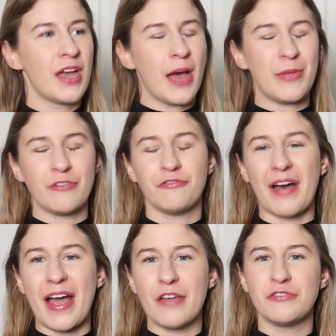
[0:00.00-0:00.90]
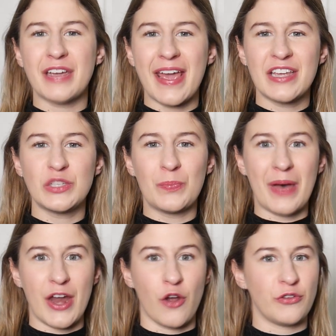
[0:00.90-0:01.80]
I mean, five days,
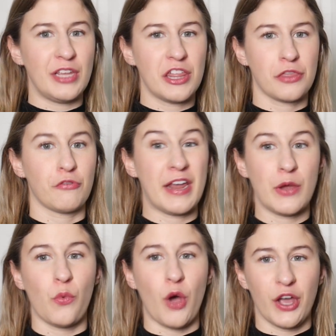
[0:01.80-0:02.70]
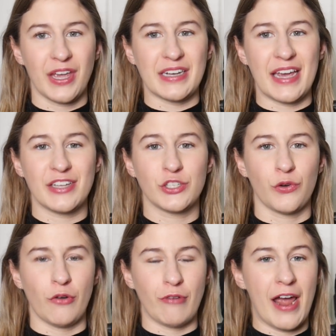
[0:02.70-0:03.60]
but only three working days
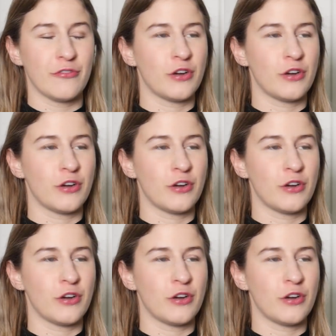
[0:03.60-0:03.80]
to arrive,